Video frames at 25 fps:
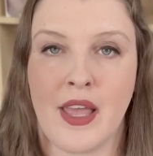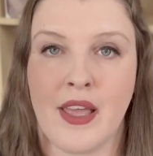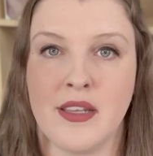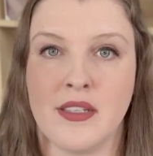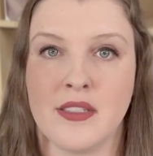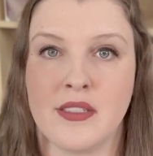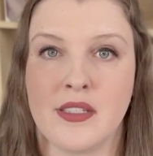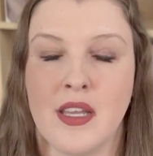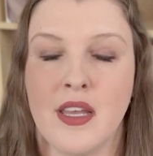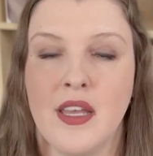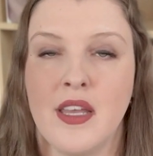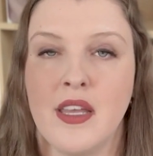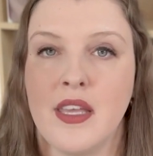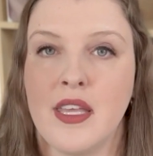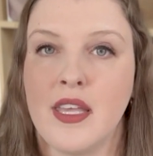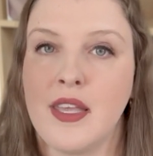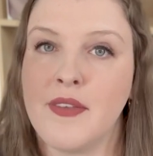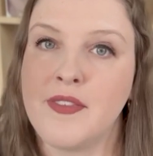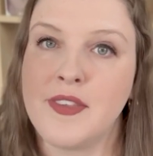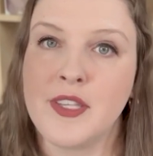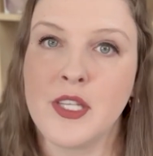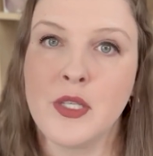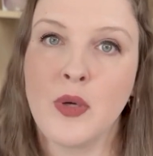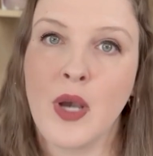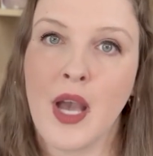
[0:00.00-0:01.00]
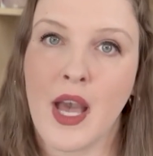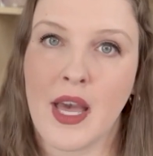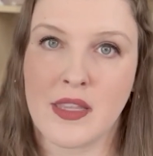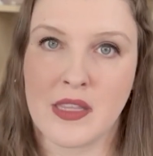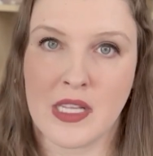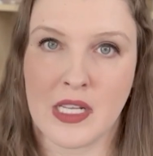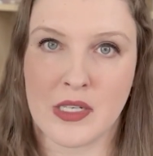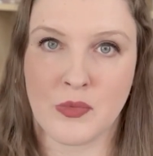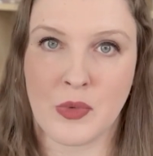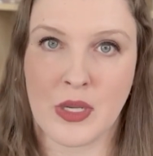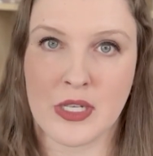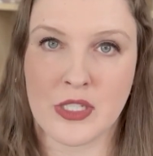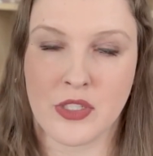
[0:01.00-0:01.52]
And if you had
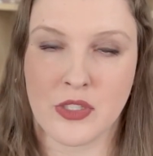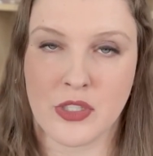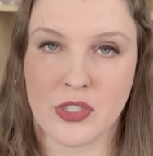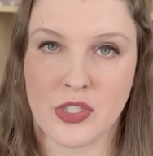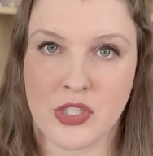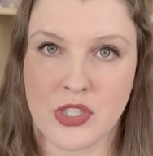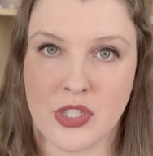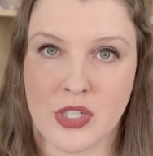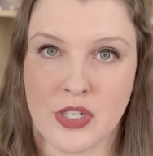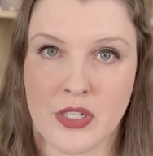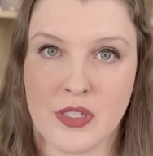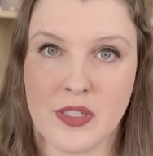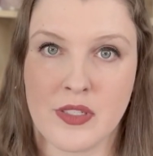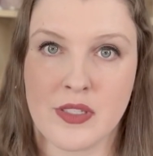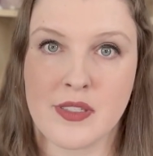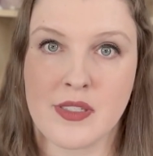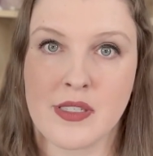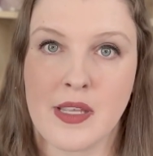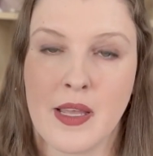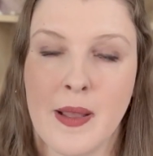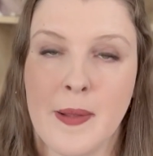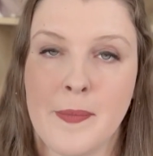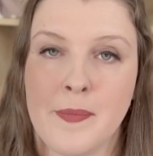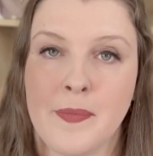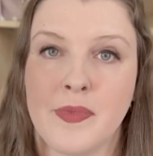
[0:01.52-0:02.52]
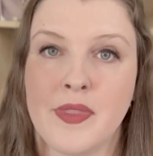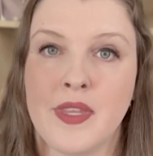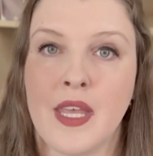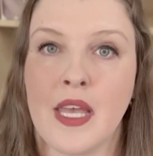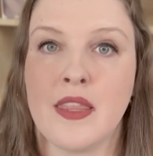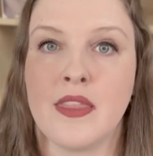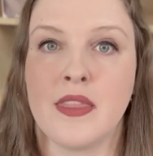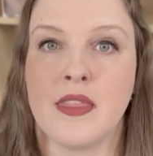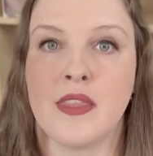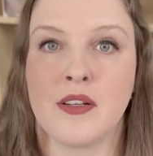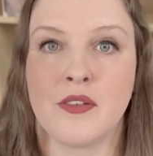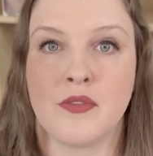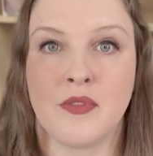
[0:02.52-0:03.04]
that rental insurance,
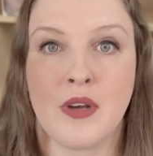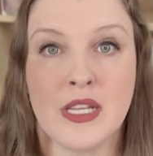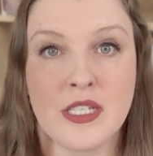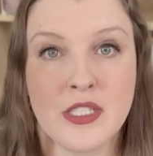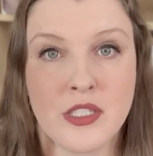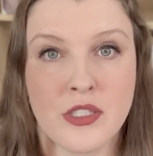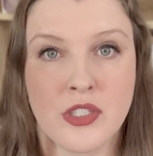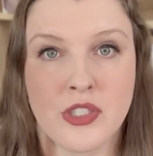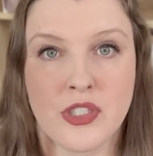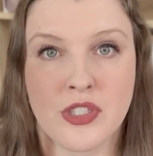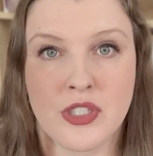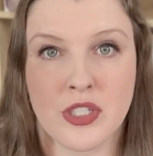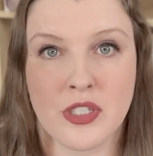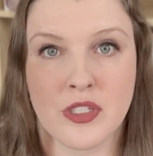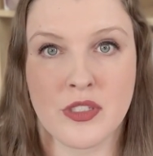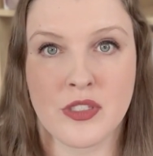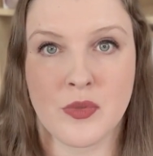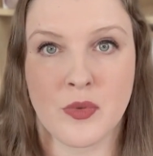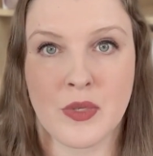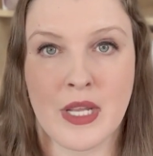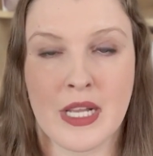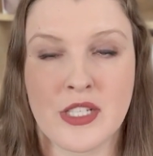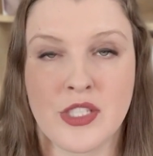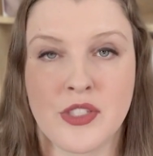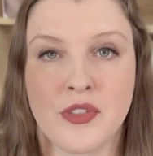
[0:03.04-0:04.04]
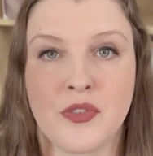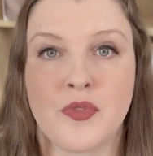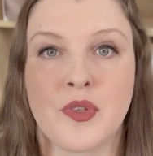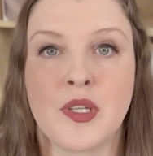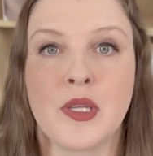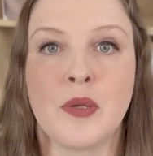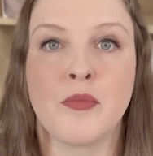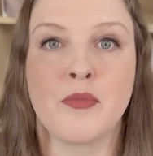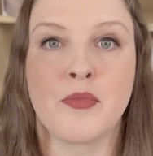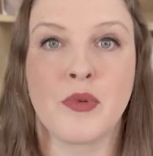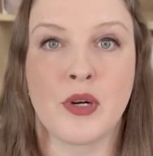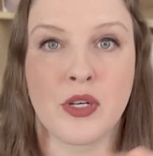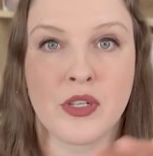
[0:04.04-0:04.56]
then the rental insurance would actually
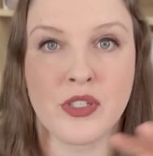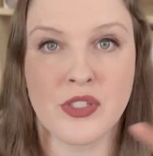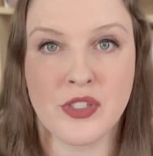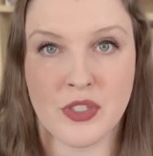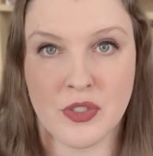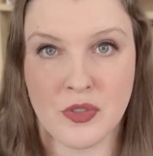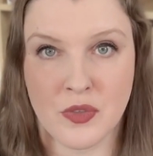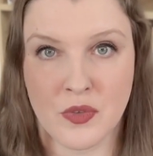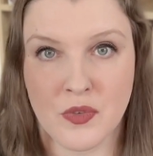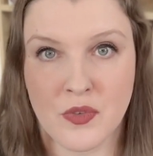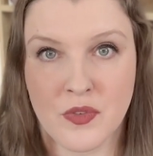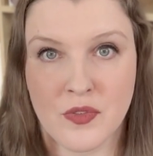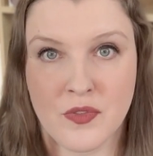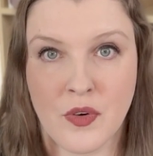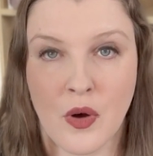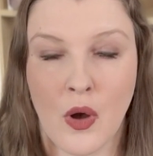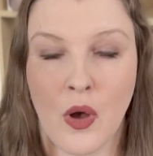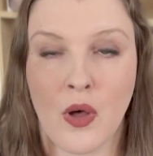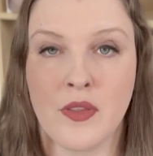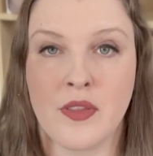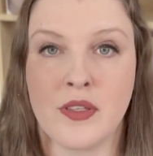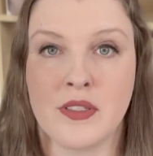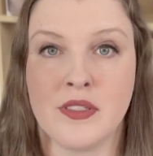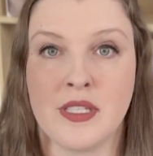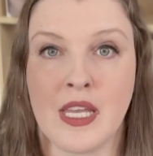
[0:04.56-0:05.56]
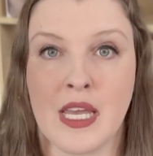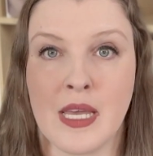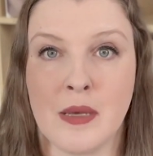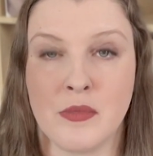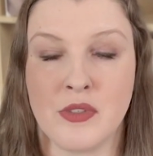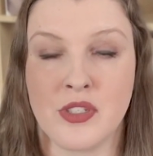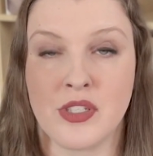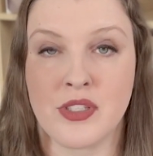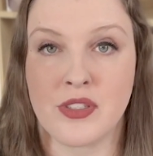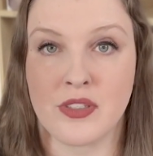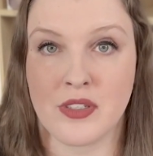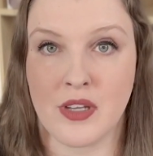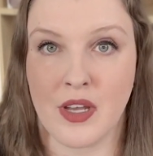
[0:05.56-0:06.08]
reimburse you for all the
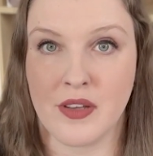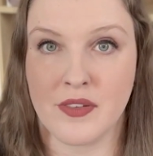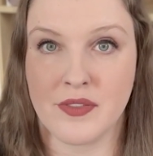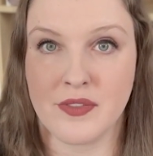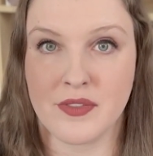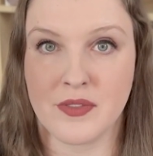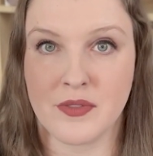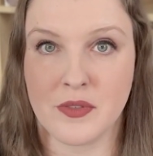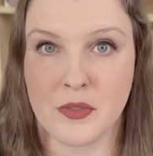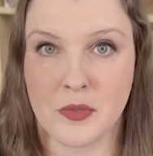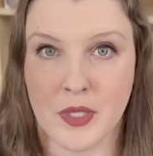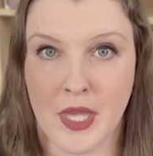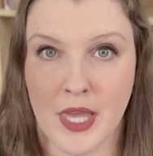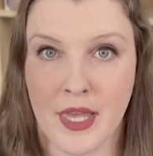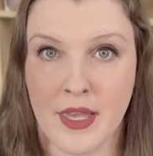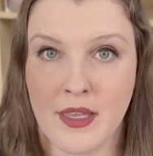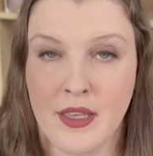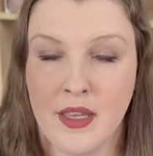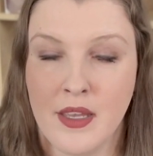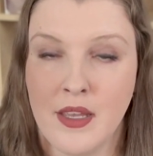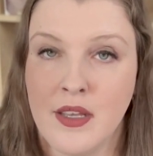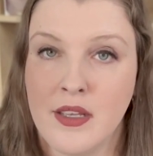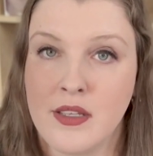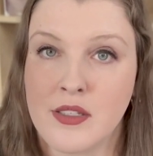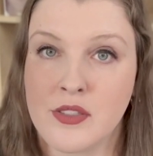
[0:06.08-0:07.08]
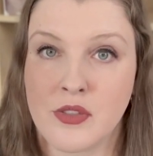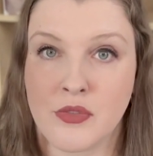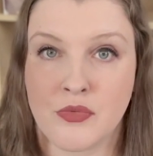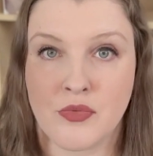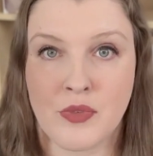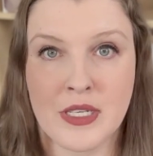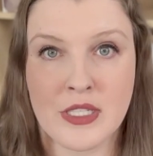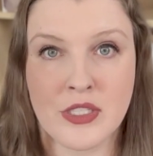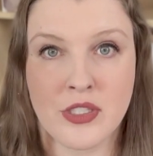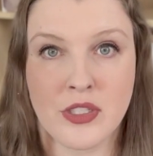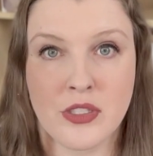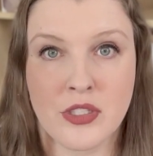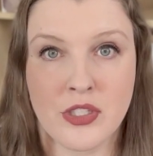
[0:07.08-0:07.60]
damaged stuff, okay? So
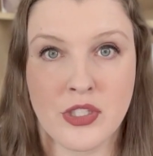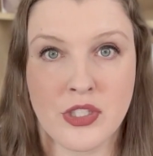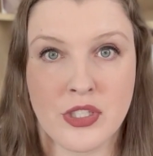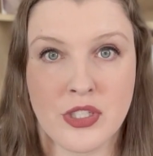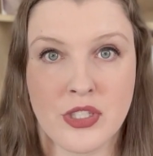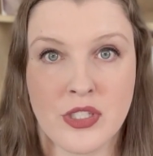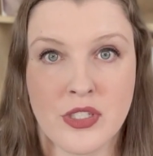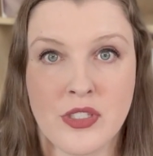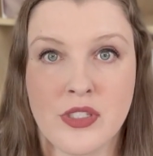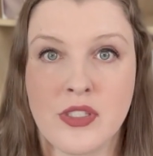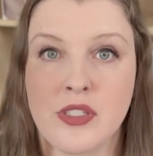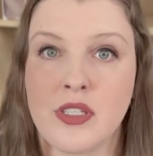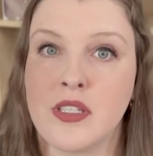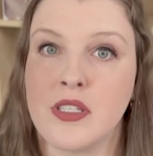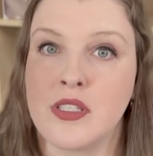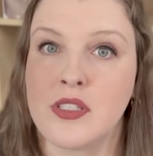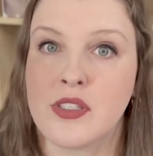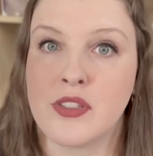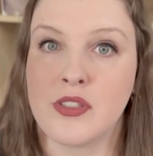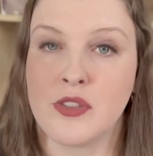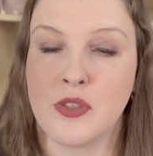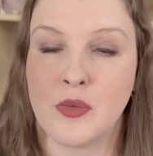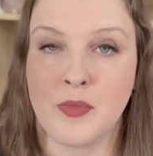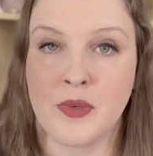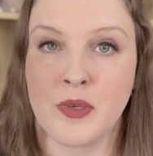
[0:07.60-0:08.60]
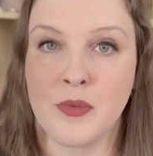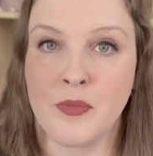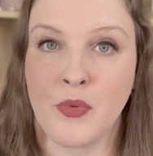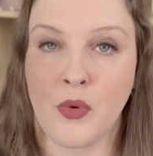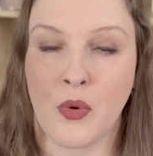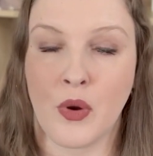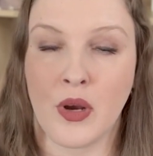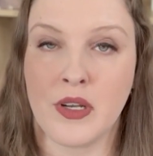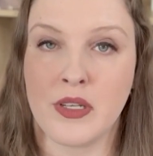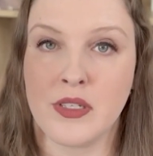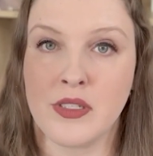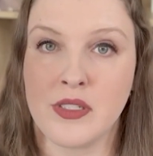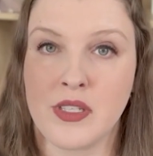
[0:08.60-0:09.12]
rental insurance is super
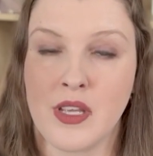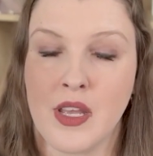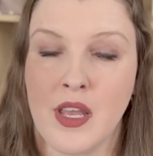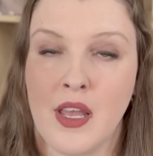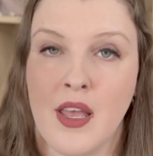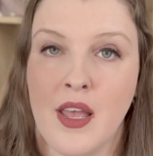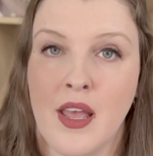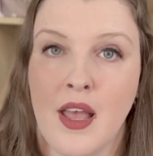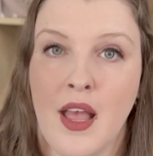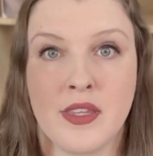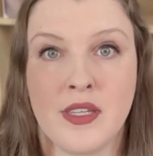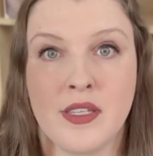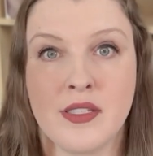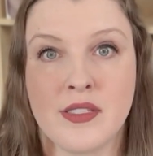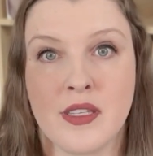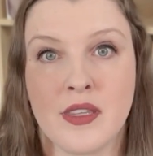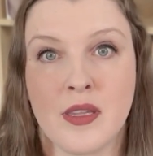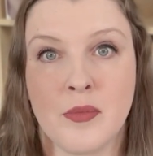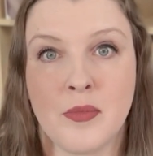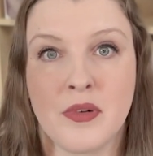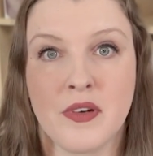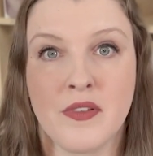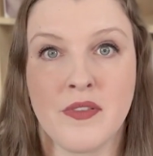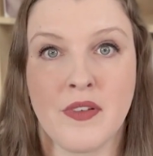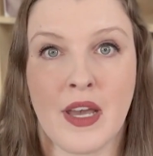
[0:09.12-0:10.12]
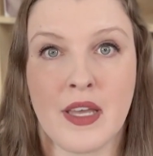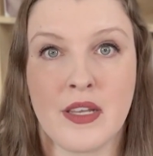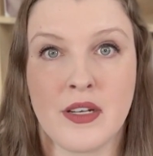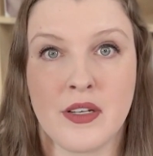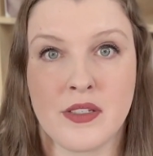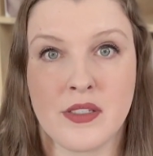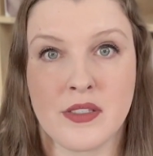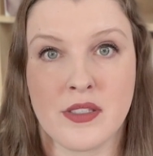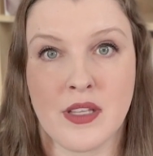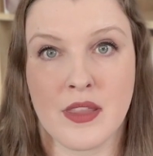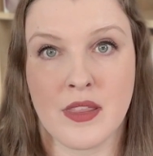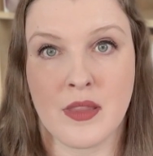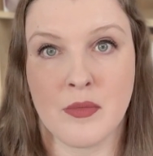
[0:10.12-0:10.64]
important. These are the
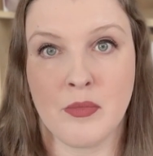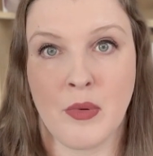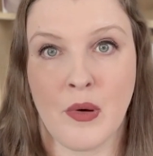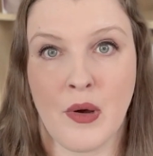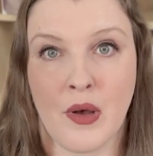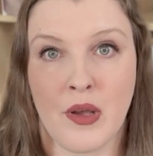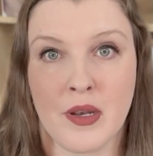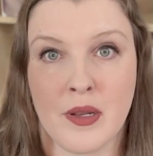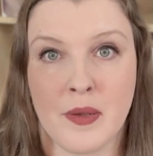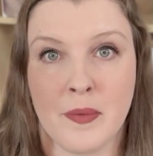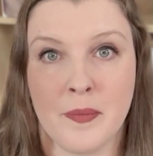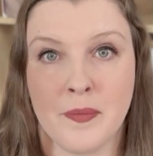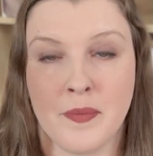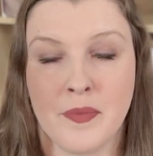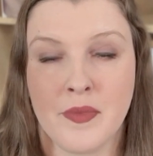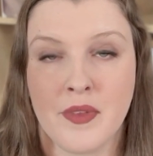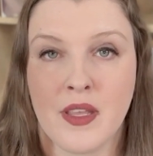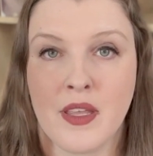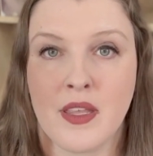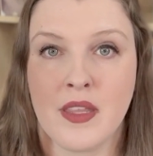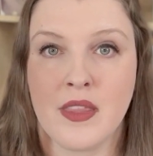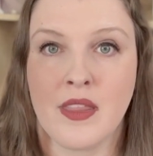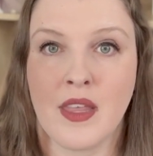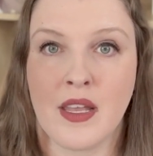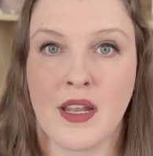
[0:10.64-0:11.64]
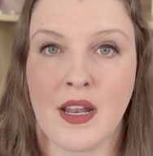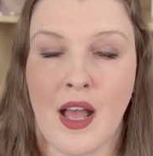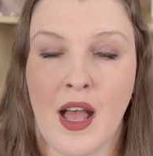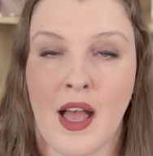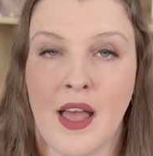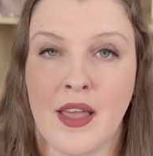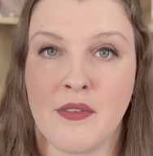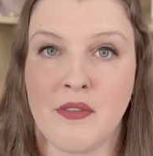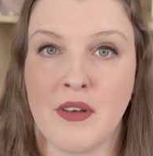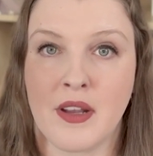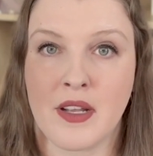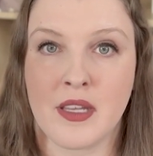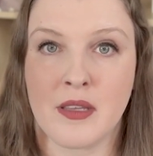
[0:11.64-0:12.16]
providers at the bottom that
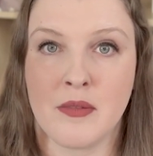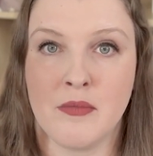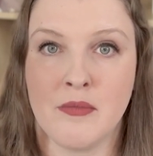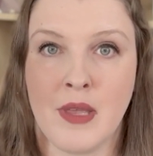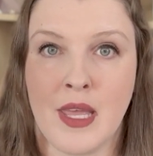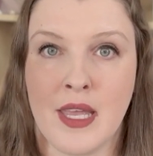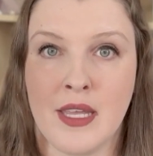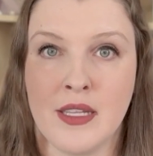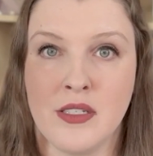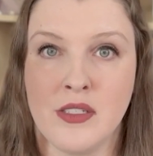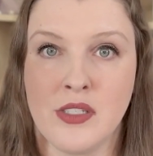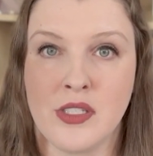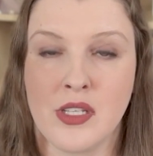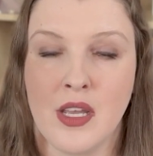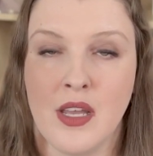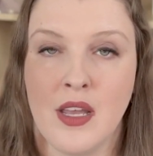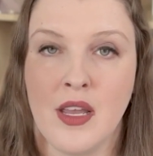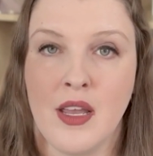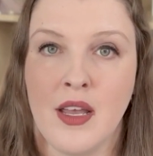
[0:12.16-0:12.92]
I recommend.